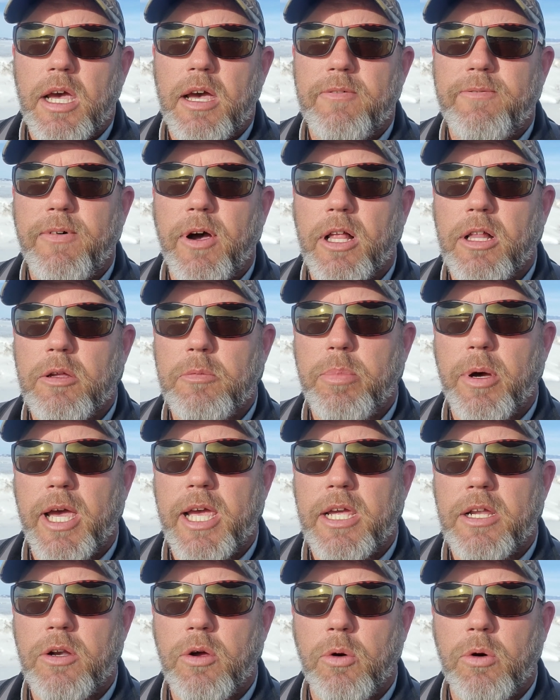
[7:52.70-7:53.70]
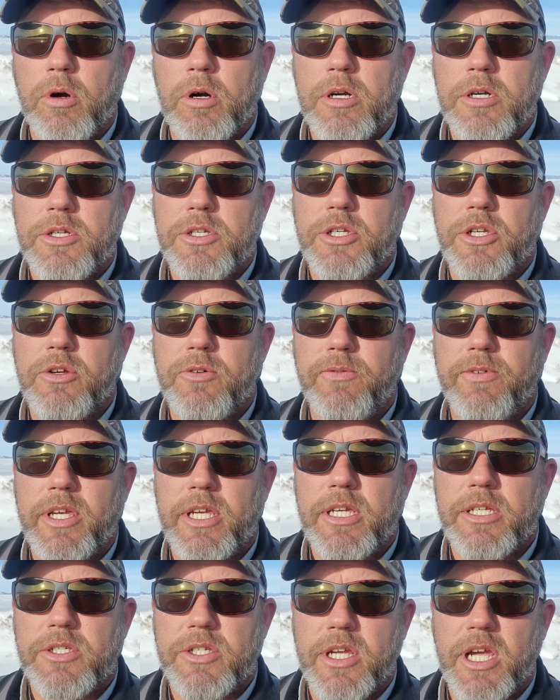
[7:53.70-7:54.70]
followed by an orange
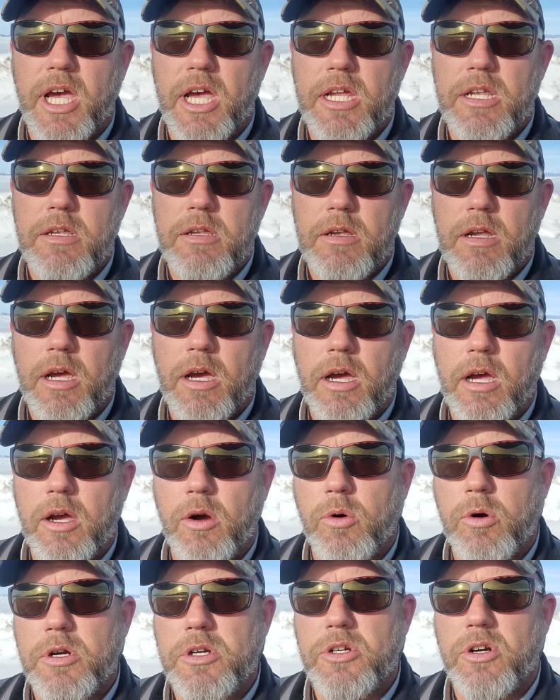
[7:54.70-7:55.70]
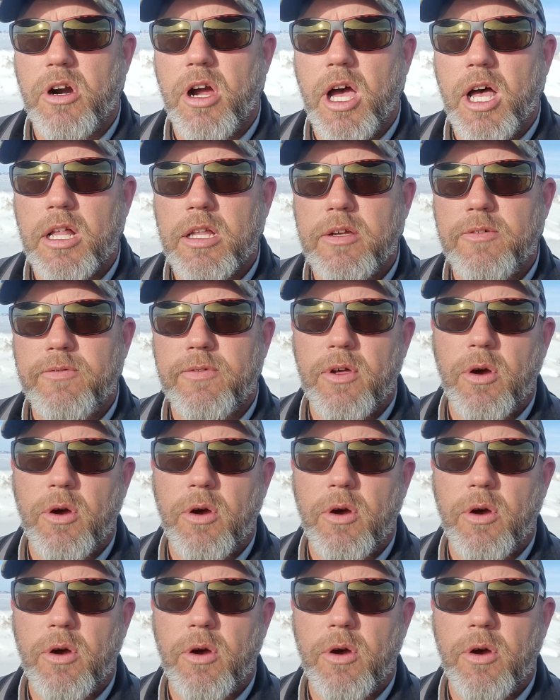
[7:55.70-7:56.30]
UV scud, orange or olive.